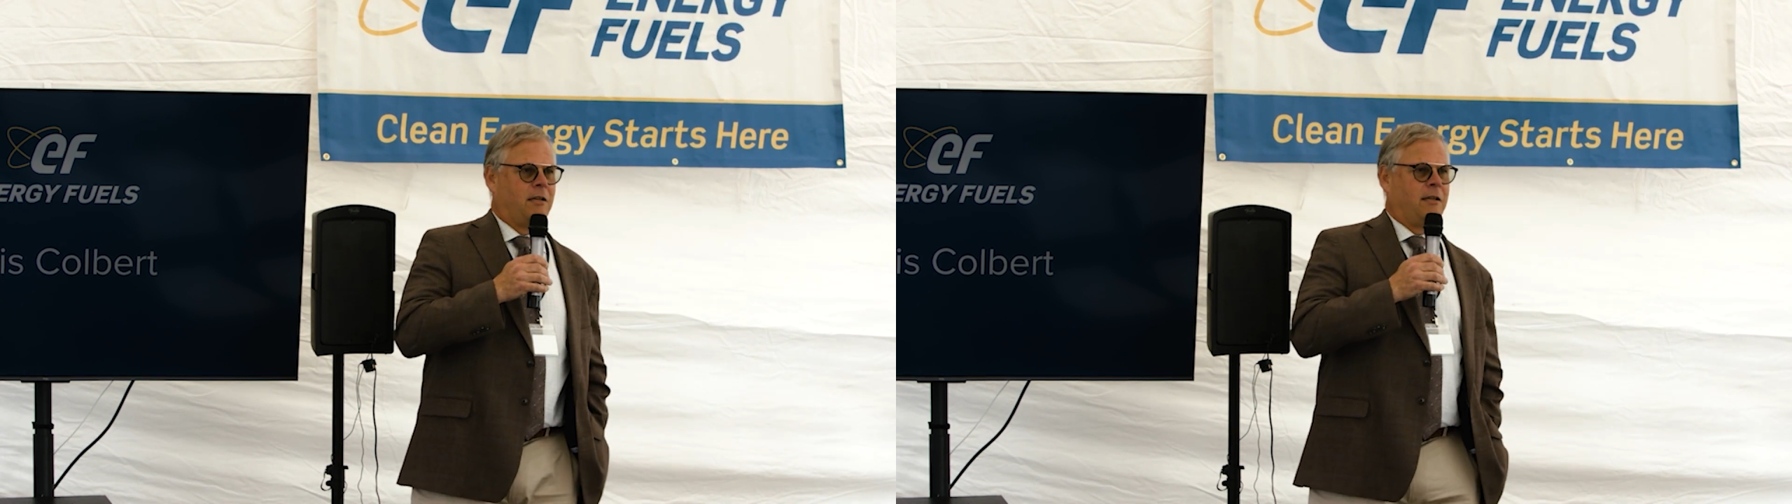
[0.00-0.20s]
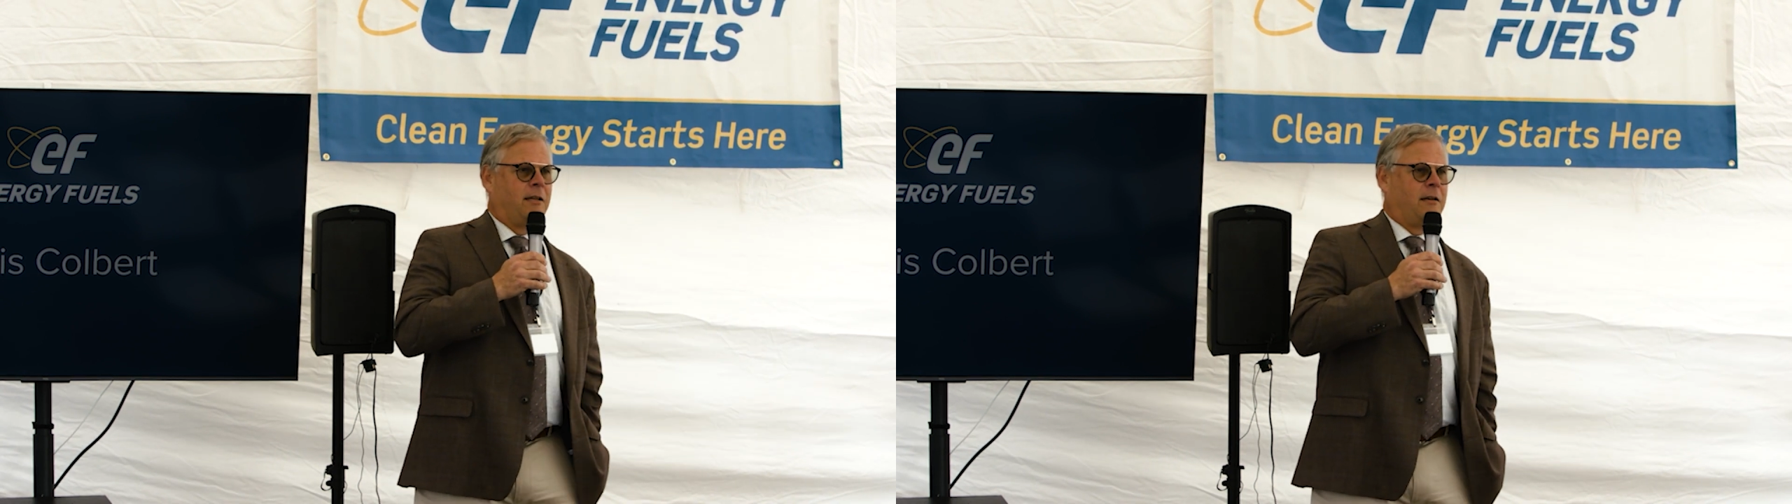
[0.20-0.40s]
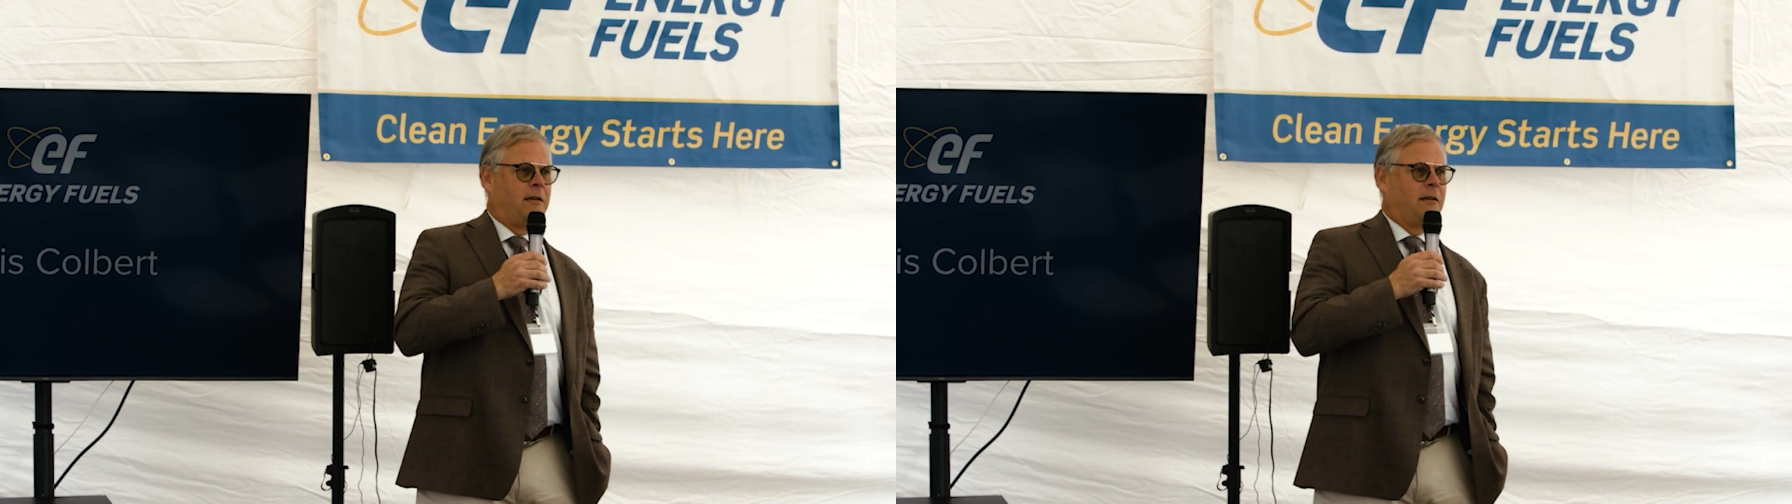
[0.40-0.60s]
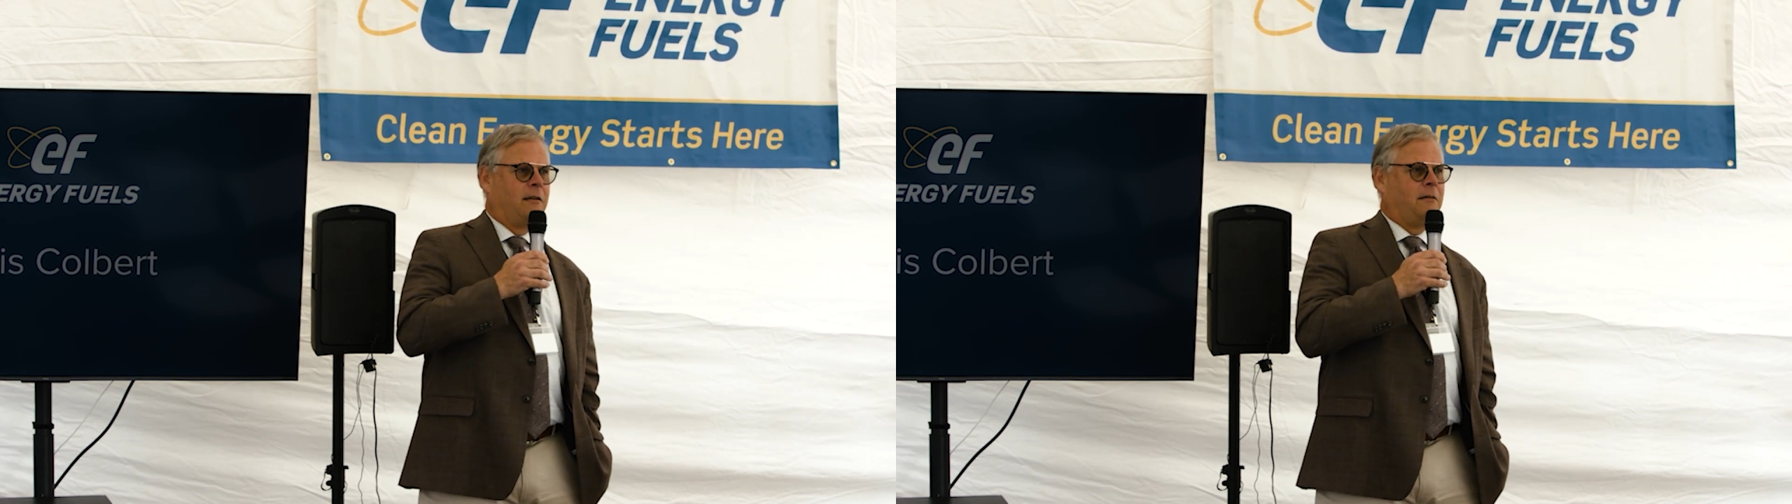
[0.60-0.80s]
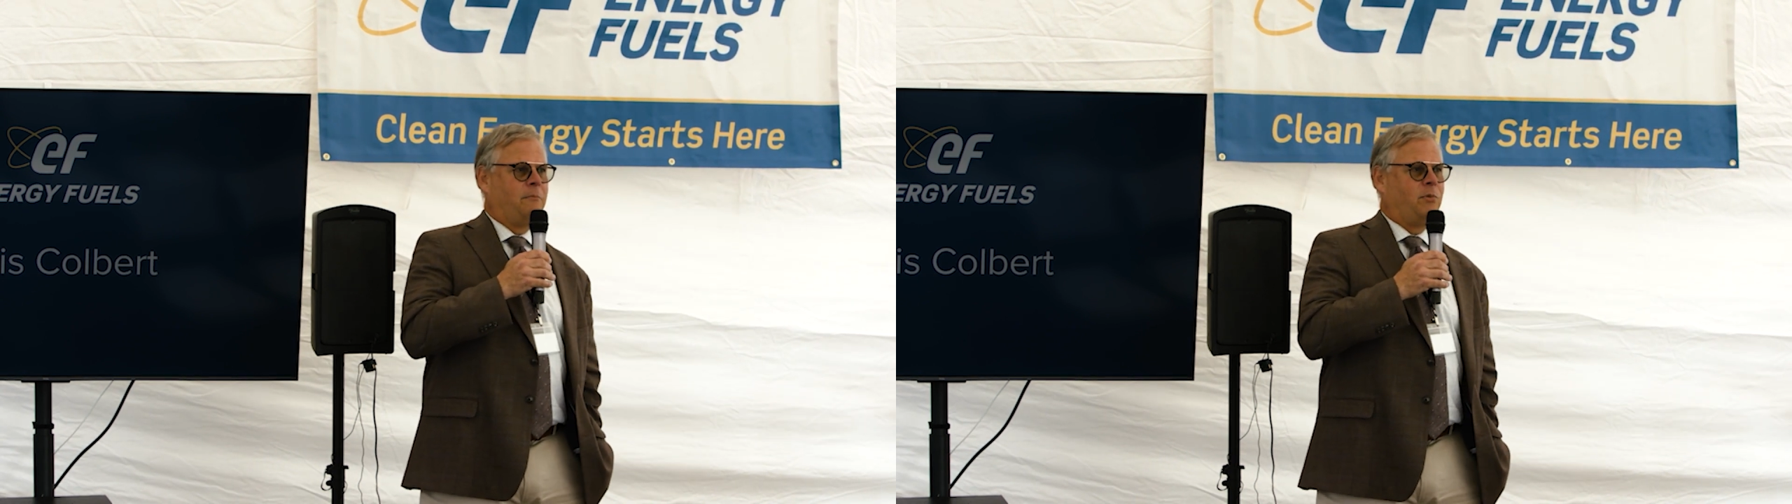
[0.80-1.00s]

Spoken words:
I